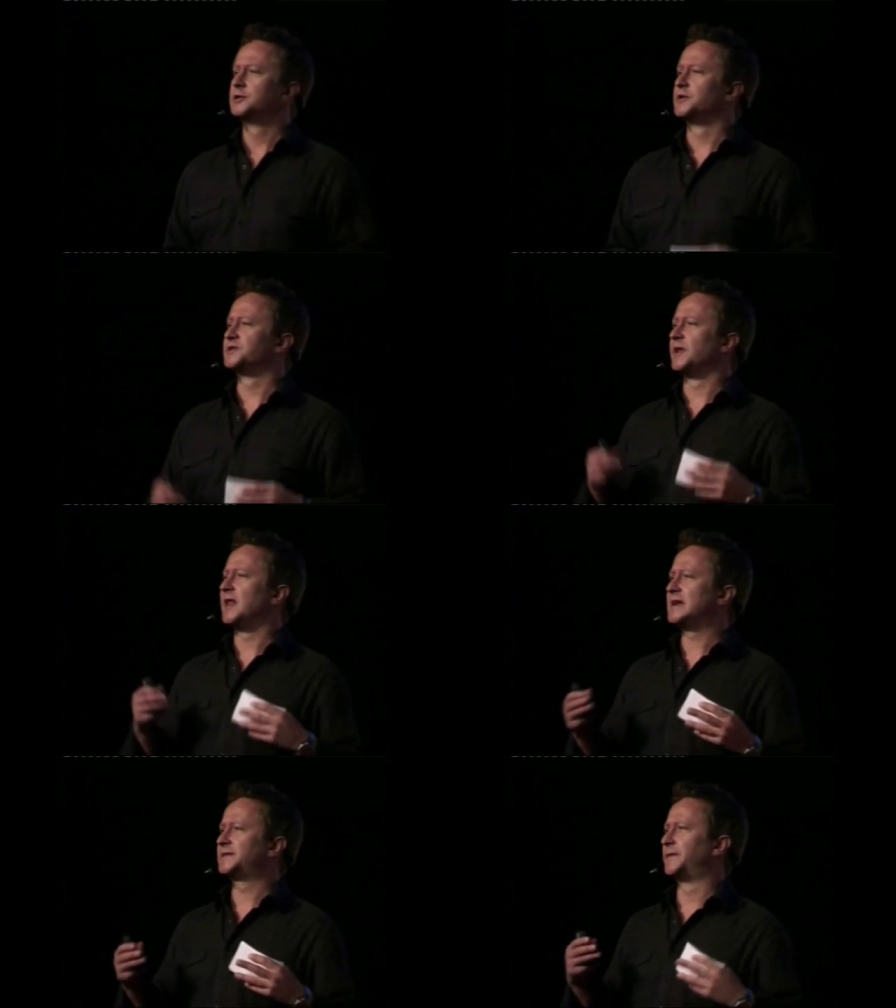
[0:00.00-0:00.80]
She goes, In the
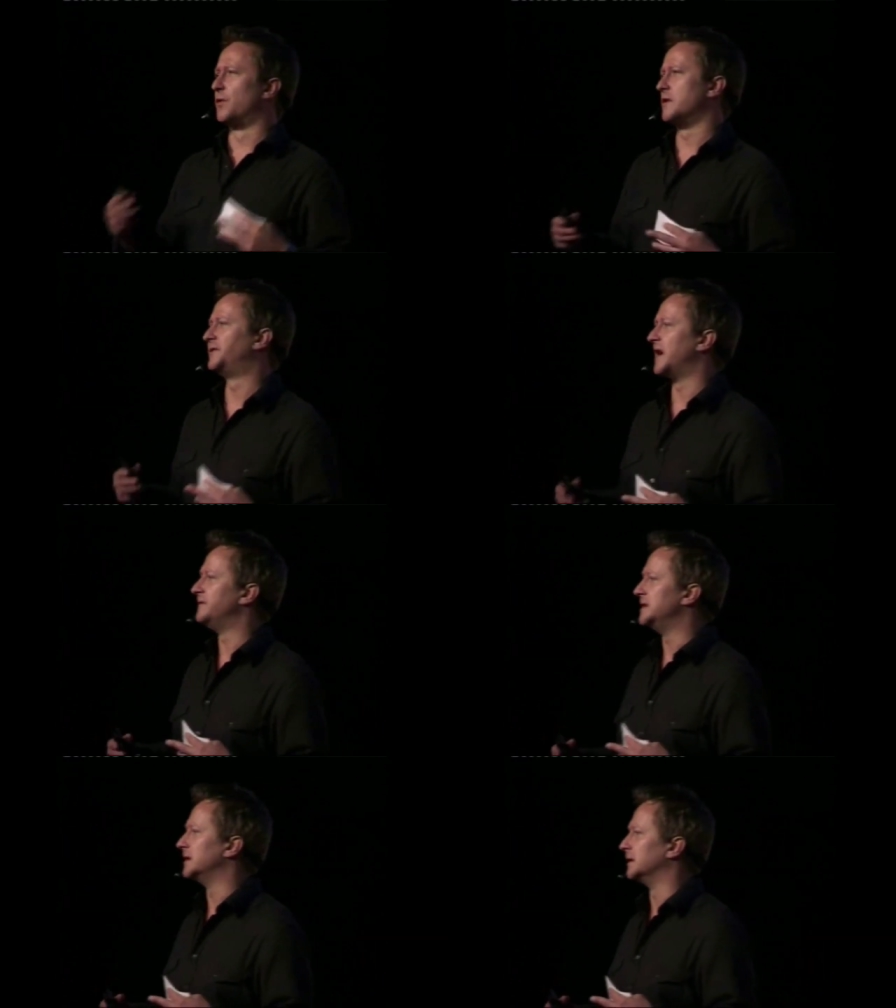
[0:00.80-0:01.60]
last four or
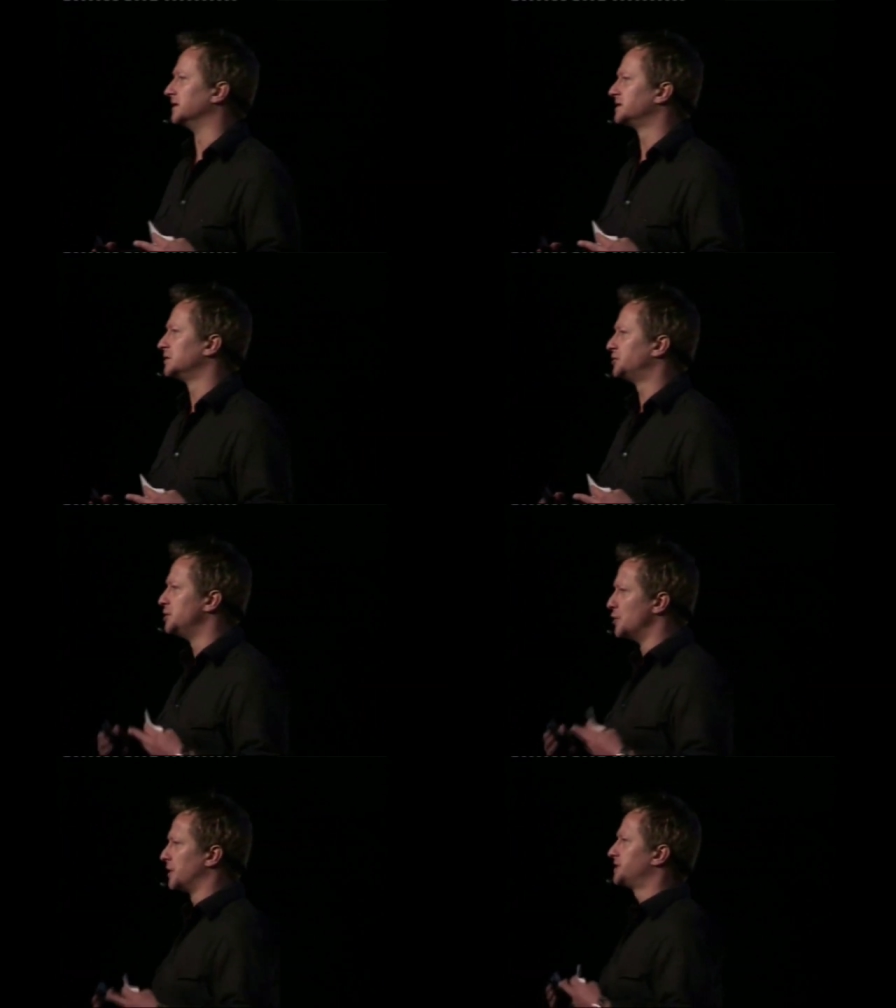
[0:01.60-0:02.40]
five years,
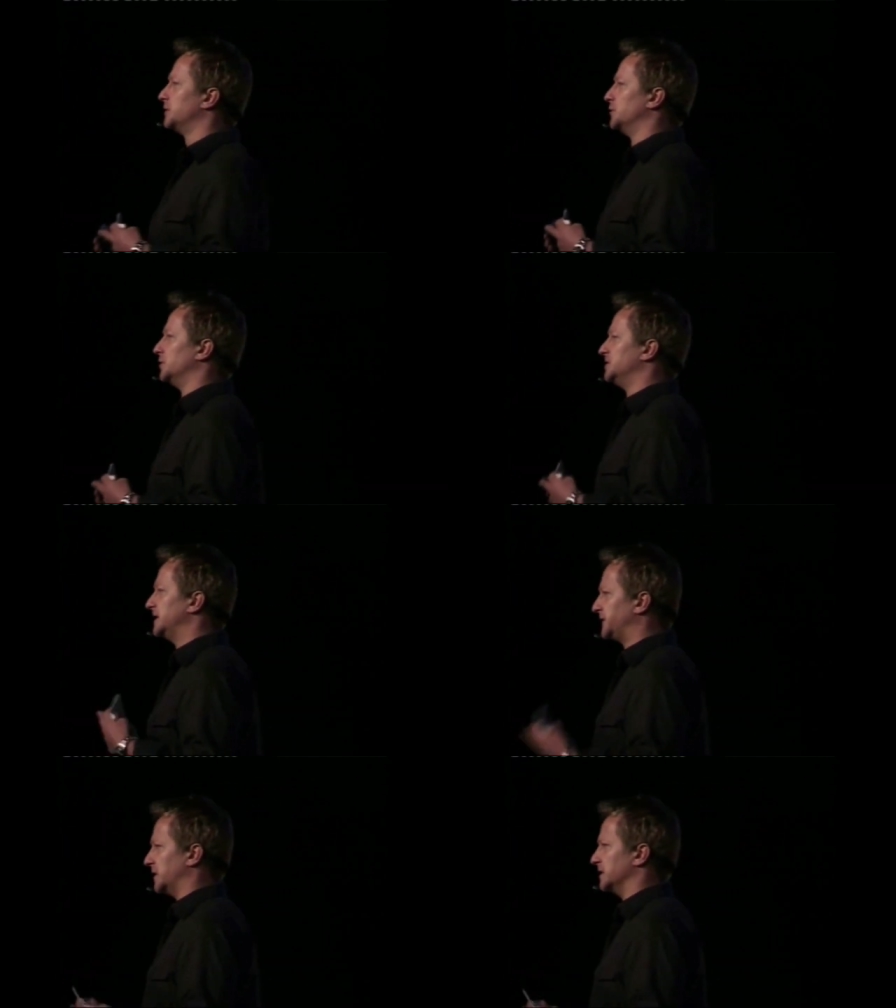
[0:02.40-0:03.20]
she noticed a real
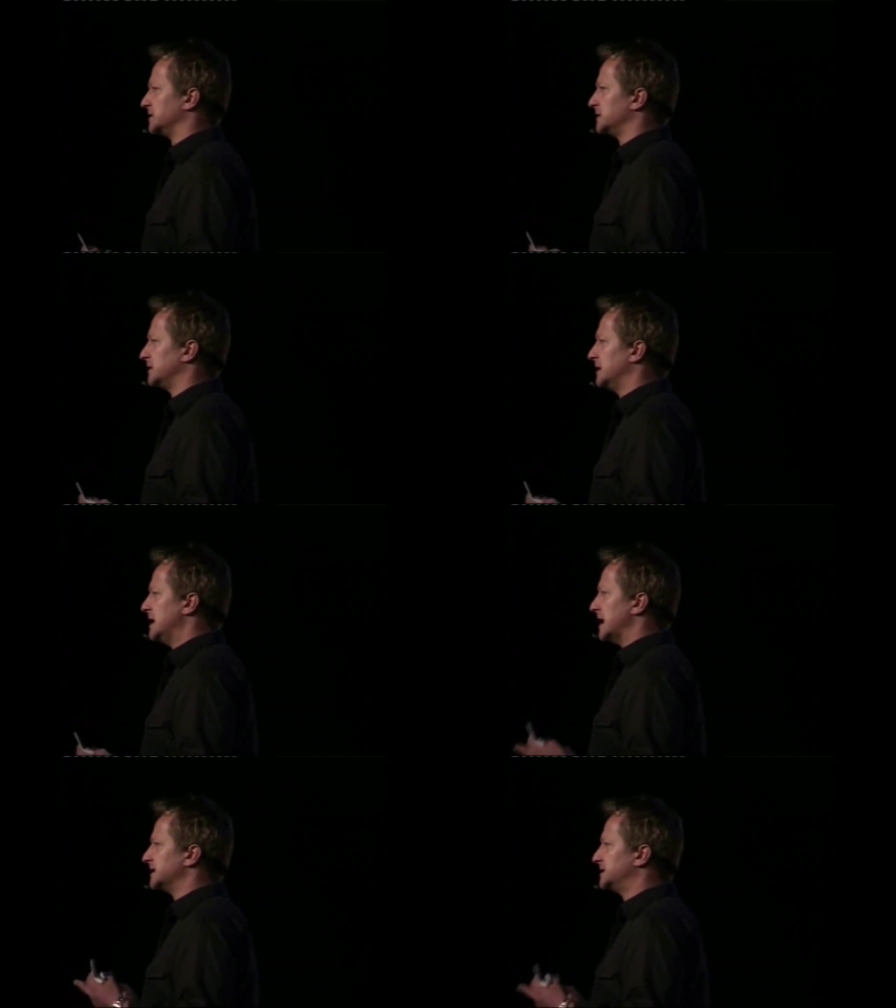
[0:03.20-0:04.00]
difference
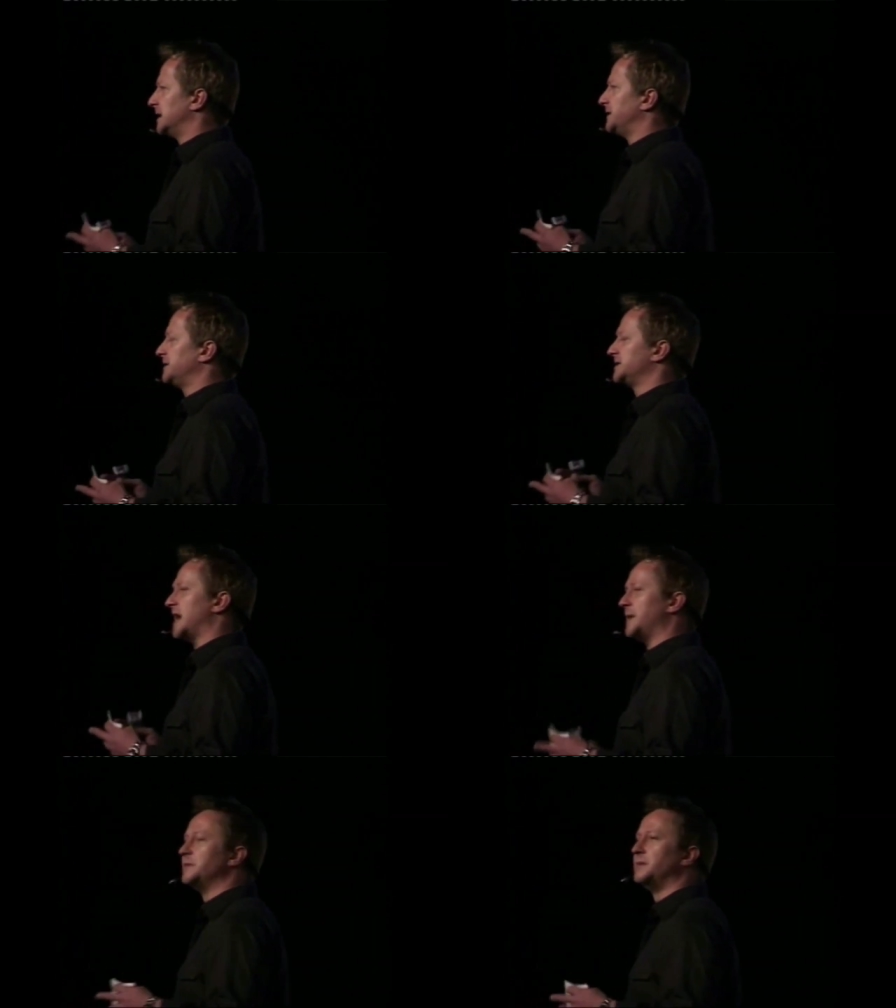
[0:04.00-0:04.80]
Instead of the
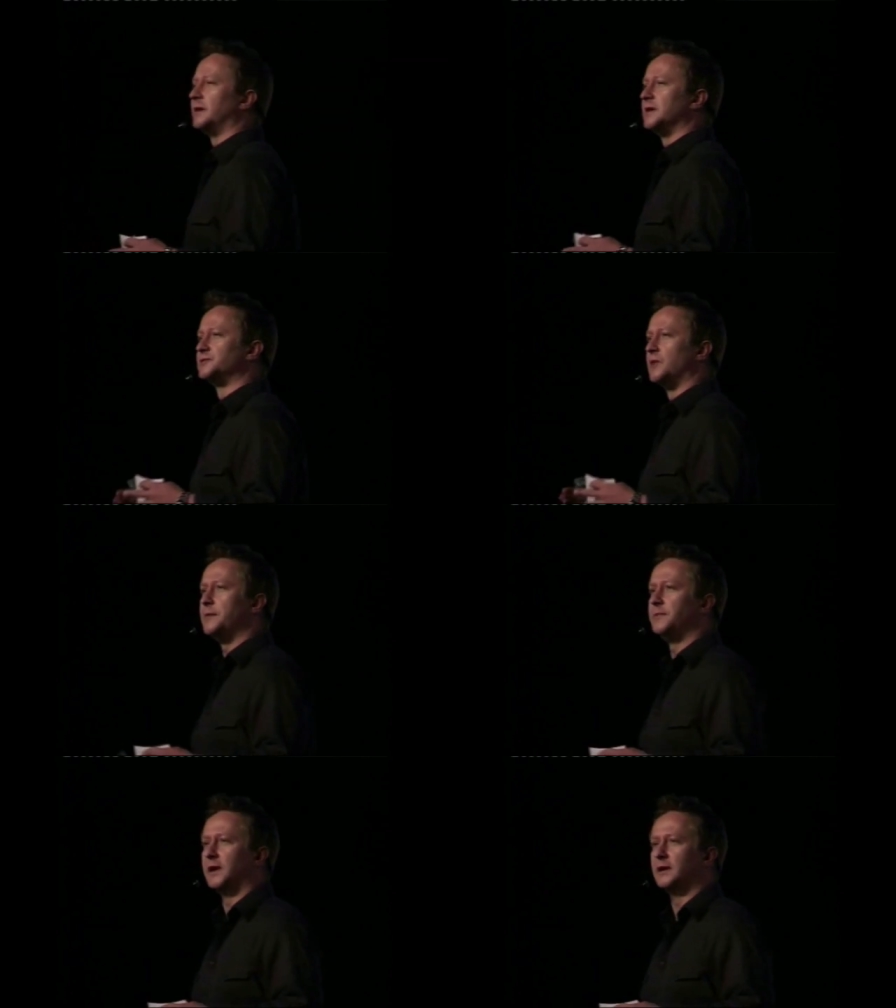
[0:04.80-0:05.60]
salmon berries
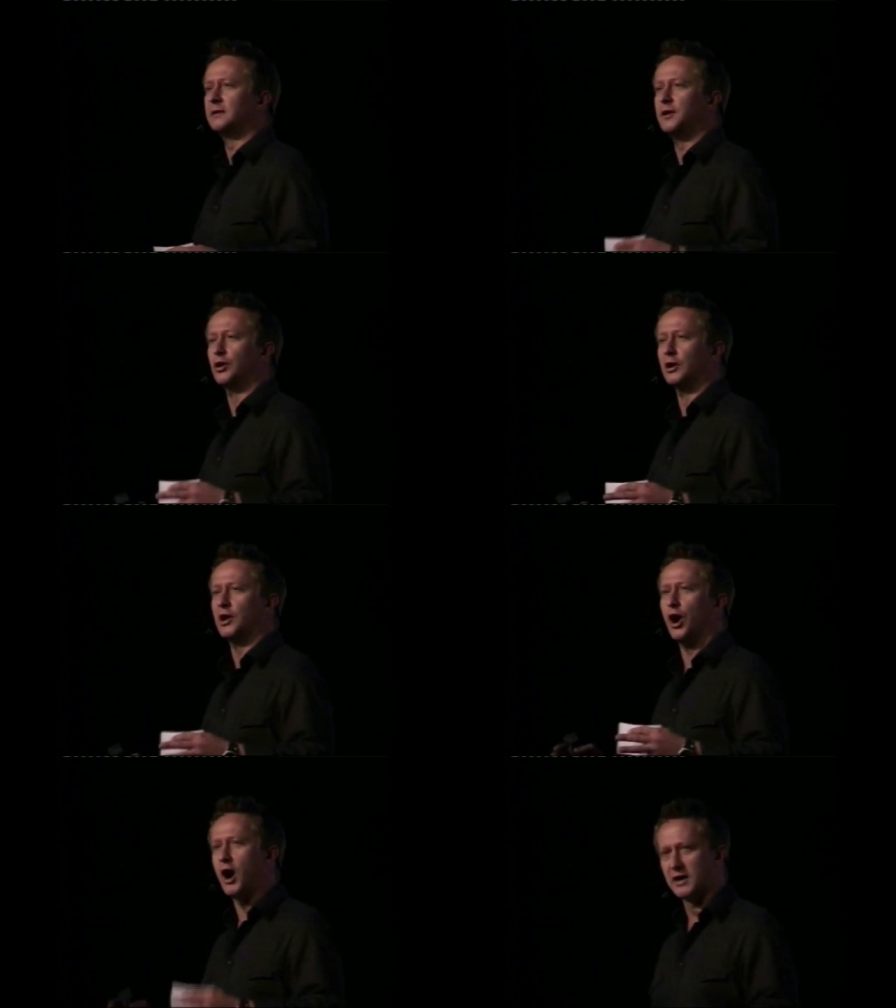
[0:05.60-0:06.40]
ripening in
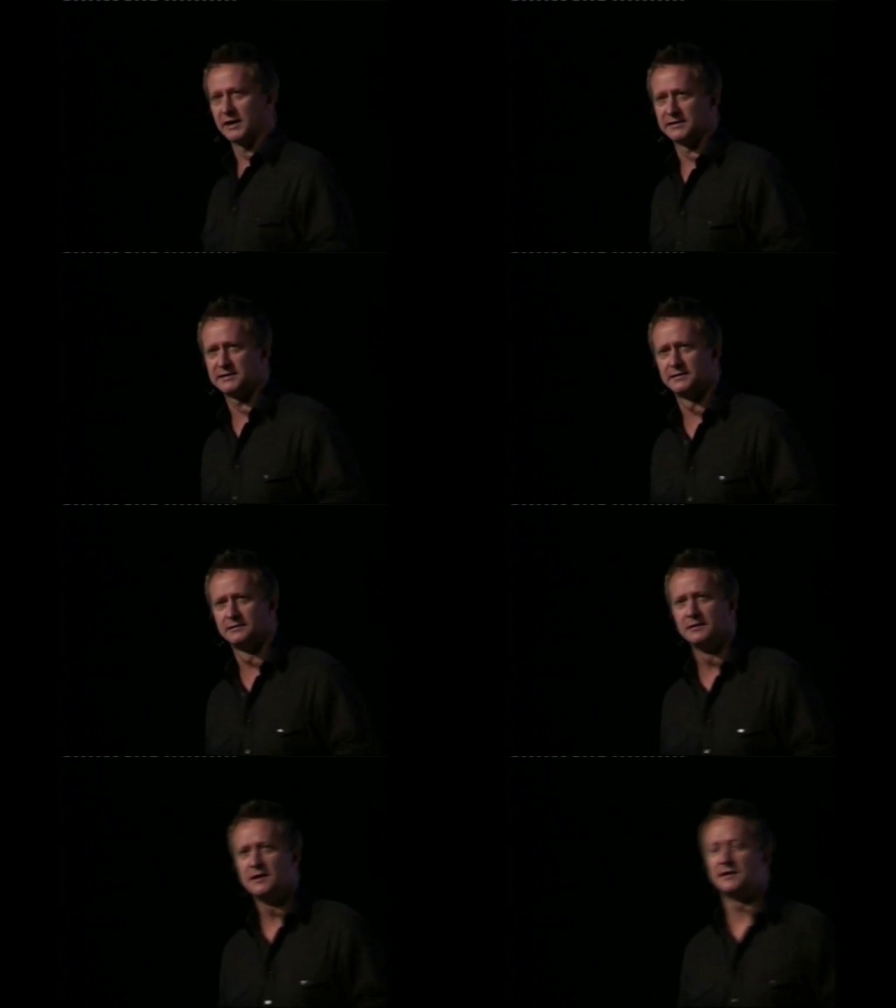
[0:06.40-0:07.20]
early August,